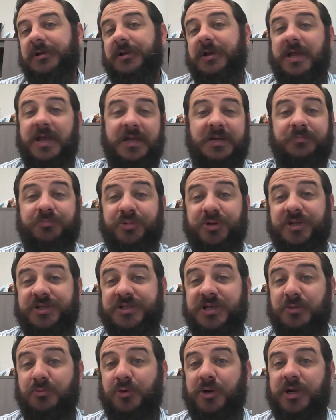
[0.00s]
had to put it
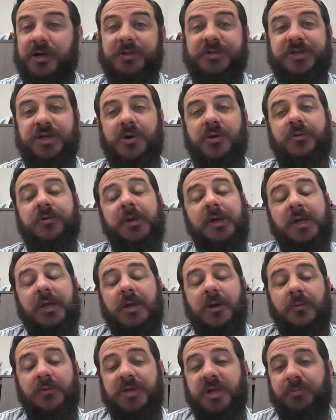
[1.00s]
somewhere. So
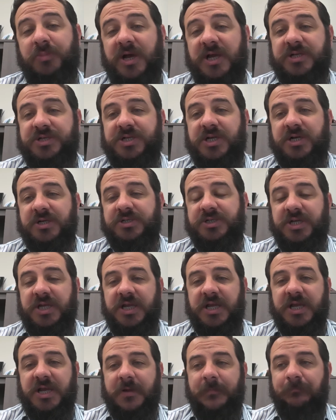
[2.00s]
did buy a share of
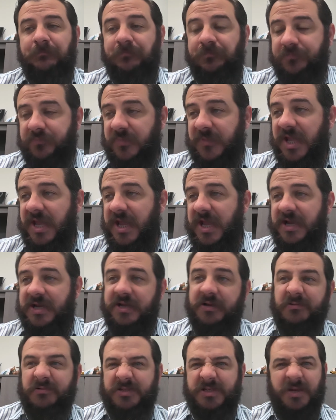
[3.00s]
GM, and
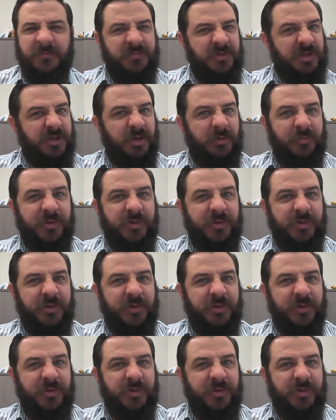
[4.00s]
it was up a little